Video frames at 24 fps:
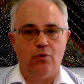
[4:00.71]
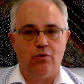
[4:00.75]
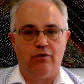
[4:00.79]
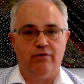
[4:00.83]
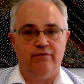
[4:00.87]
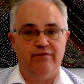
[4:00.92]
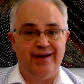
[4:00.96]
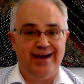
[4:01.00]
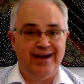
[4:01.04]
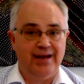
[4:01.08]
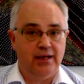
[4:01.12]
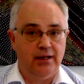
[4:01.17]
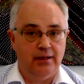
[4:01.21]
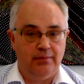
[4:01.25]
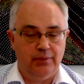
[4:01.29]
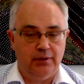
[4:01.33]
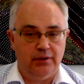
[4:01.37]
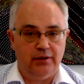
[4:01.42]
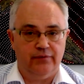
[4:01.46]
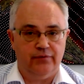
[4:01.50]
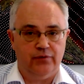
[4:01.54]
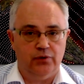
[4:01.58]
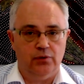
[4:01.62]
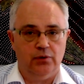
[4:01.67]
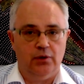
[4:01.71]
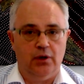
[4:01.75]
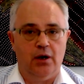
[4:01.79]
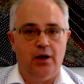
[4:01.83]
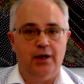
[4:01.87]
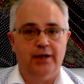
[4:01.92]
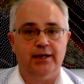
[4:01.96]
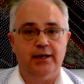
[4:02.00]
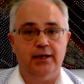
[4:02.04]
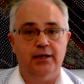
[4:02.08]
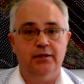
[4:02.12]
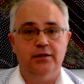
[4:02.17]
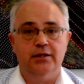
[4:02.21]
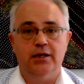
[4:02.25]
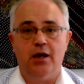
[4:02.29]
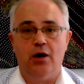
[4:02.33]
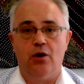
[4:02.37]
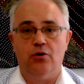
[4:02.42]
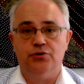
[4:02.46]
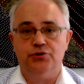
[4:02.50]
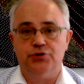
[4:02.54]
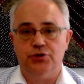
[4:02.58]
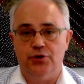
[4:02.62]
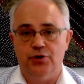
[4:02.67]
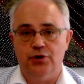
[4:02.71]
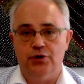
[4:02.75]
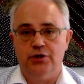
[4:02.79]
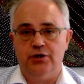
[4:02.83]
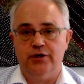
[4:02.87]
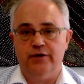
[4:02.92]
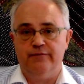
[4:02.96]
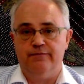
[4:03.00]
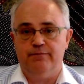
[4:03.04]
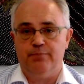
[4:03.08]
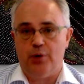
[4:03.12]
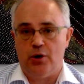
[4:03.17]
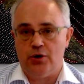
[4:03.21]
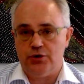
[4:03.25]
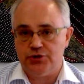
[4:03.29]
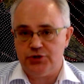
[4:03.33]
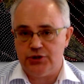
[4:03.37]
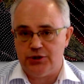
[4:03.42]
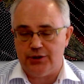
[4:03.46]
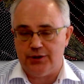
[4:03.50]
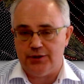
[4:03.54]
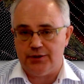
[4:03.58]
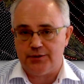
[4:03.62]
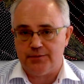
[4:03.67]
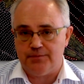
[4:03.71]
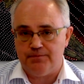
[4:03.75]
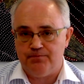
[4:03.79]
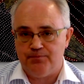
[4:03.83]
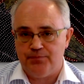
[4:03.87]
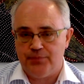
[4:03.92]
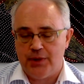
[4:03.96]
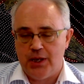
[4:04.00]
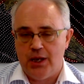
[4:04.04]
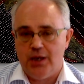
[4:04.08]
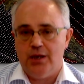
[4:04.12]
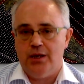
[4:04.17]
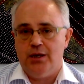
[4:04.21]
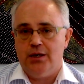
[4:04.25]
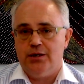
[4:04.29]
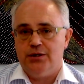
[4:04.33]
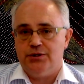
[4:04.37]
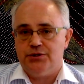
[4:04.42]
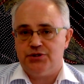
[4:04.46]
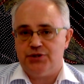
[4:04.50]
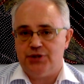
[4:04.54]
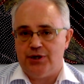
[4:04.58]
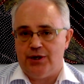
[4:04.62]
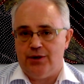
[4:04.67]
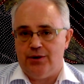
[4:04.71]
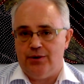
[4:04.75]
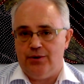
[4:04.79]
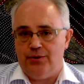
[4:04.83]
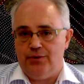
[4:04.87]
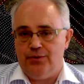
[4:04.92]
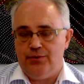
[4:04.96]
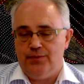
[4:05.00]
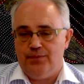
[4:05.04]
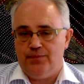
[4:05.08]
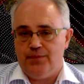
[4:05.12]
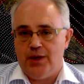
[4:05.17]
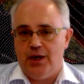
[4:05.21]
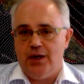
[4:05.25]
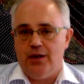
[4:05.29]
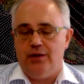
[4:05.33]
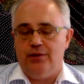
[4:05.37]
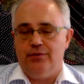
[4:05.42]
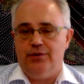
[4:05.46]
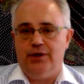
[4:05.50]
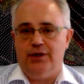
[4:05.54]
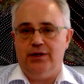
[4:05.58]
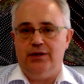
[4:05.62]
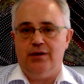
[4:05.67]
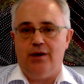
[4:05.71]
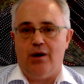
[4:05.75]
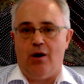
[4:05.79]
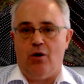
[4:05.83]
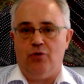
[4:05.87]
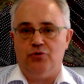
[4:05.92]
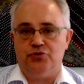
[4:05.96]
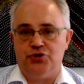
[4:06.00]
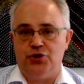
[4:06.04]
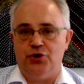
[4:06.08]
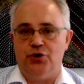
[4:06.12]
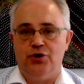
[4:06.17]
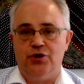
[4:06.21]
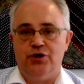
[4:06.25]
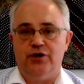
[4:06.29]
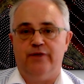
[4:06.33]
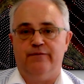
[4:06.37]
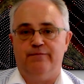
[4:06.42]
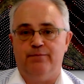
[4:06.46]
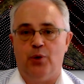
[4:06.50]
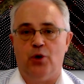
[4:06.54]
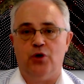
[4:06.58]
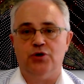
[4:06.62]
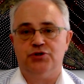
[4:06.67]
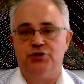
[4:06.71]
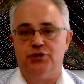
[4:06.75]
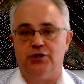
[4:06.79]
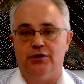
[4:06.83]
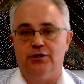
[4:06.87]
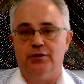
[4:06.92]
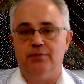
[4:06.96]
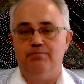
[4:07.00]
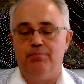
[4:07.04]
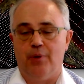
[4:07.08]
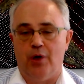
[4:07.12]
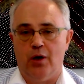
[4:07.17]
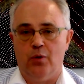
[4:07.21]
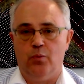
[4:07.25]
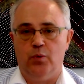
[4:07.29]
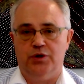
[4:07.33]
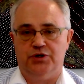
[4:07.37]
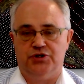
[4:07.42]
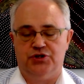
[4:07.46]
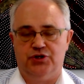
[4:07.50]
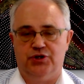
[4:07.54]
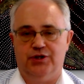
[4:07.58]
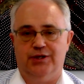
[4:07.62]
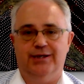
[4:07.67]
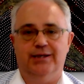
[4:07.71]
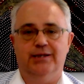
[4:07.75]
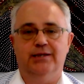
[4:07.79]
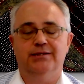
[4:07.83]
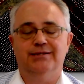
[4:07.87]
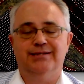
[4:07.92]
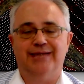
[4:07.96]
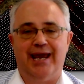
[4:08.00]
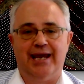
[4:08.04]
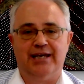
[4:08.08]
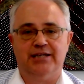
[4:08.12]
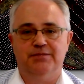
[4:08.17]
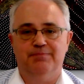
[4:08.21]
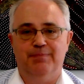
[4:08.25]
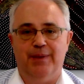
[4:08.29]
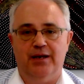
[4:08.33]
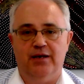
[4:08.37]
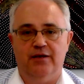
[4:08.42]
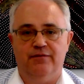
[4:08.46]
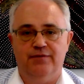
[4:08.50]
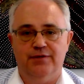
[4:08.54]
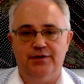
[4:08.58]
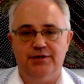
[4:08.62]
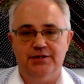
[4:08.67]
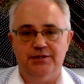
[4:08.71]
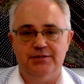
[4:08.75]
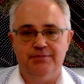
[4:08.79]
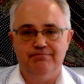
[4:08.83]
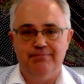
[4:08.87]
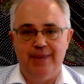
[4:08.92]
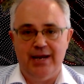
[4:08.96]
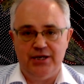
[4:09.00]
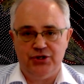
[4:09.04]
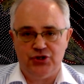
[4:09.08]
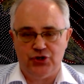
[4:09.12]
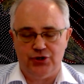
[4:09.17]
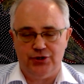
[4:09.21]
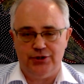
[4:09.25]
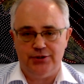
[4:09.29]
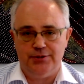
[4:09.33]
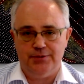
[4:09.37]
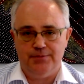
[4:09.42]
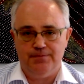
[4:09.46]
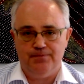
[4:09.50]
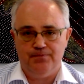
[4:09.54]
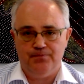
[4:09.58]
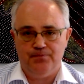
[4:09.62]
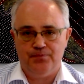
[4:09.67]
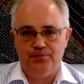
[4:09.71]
or available, if you like, in the alternative postulate. So, the alternative postulate by which the tax benefit is measured